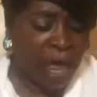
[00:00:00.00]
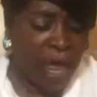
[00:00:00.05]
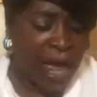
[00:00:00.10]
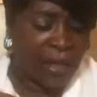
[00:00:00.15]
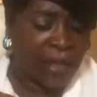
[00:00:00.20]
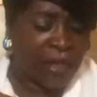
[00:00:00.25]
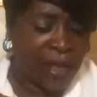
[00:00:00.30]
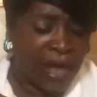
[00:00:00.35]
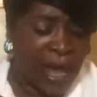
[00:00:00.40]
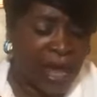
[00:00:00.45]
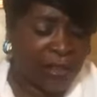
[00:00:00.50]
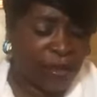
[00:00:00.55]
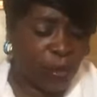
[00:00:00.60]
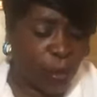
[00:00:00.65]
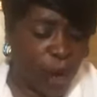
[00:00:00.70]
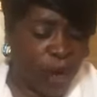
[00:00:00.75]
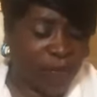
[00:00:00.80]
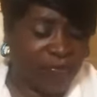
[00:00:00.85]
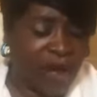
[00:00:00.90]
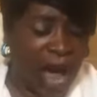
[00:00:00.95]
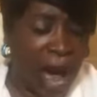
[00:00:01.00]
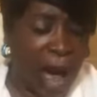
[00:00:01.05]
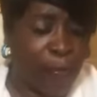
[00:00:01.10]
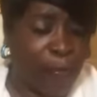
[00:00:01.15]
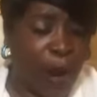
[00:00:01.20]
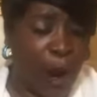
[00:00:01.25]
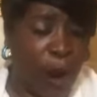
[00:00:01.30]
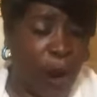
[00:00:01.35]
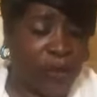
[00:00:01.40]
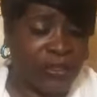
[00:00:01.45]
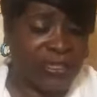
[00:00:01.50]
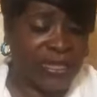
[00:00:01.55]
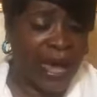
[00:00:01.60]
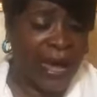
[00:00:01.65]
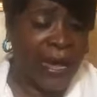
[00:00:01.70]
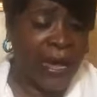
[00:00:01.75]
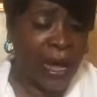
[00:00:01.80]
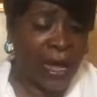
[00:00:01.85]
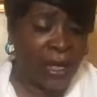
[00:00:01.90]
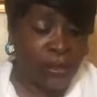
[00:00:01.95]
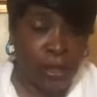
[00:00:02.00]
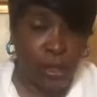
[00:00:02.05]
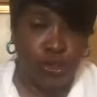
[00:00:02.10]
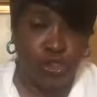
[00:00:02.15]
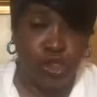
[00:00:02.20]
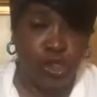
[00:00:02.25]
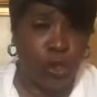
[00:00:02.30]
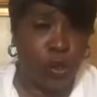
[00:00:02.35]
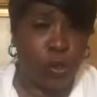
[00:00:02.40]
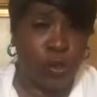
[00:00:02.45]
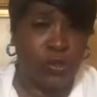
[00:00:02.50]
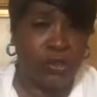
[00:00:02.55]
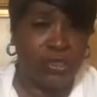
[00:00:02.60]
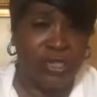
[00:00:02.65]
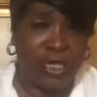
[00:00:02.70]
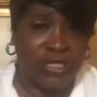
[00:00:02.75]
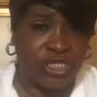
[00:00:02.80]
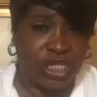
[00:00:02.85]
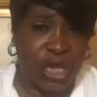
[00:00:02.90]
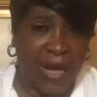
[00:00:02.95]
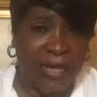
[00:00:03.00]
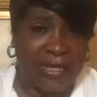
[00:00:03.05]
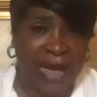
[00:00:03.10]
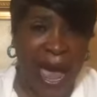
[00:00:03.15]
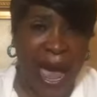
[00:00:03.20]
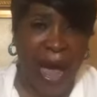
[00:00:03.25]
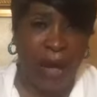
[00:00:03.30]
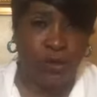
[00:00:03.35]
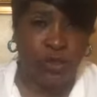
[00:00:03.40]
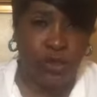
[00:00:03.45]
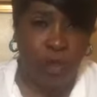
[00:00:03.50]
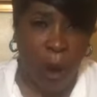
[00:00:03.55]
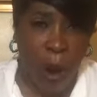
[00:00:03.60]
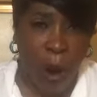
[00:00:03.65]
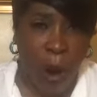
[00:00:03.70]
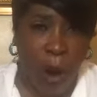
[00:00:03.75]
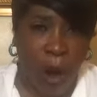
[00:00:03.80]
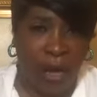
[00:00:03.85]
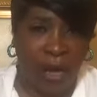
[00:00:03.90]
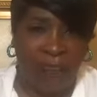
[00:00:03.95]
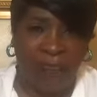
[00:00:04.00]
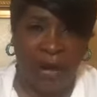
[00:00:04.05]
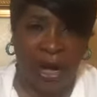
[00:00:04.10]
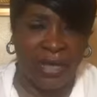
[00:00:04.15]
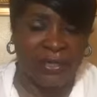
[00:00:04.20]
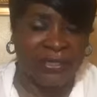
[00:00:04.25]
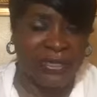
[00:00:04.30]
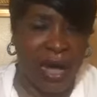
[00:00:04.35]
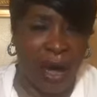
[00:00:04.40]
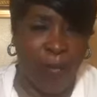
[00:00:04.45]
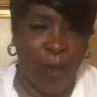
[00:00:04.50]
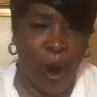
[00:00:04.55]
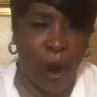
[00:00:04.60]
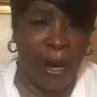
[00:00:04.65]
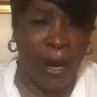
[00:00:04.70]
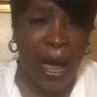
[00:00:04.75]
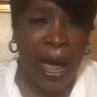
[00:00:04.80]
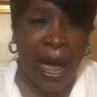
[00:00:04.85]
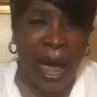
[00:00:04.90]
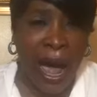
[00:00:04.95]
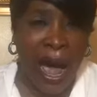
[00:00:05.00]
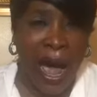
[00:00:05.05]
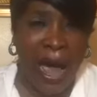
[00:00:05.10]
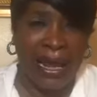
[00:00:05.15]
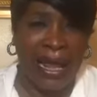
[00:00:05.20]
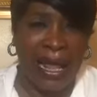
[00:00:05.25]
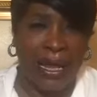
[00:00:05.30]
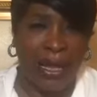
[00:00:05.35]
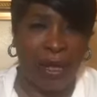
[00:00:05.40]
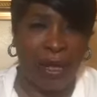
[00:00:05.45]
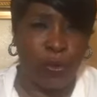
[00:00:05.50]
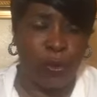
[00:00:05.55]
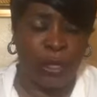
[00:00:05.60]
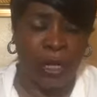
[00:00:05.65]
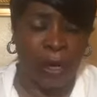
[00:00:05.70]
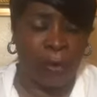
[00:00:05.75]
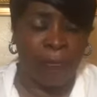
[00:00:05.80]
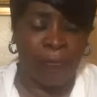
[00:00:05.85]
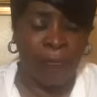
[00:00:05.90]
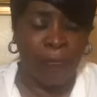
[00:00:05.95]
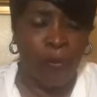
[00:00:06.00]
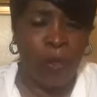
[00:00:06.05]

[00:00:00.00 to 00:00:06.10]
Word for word: in, in the word of God, Paul say, the Jews, the Gentiles, all of us, come on, hallelujah.